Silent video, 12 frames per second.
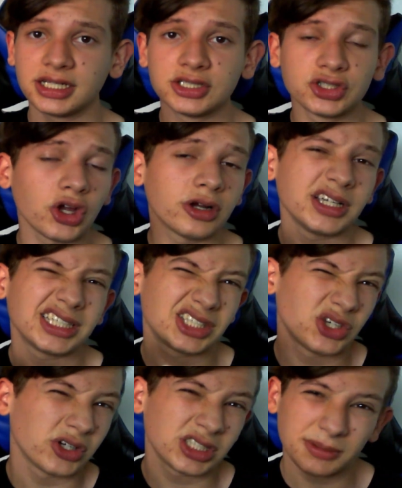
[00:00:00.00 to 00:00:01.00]
So it's
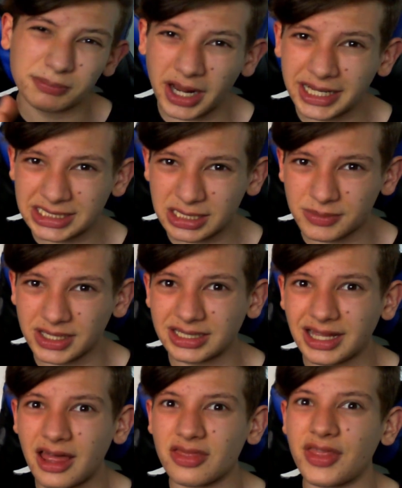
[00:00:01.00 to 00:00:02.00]
no surprise to me
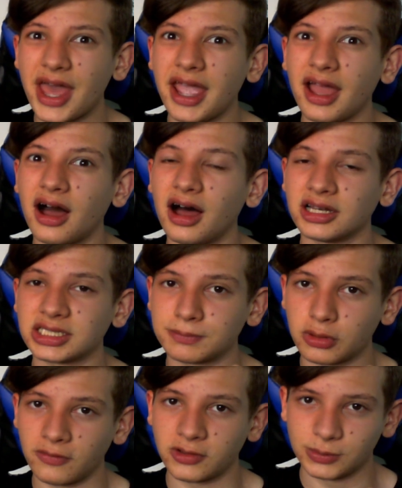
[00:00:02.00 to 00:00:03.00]
that they aren't
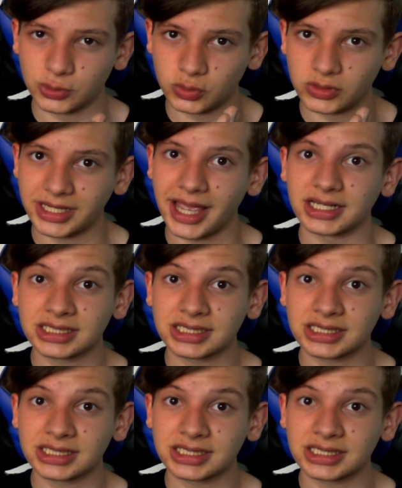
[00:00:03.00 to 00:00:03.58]
profitable yet.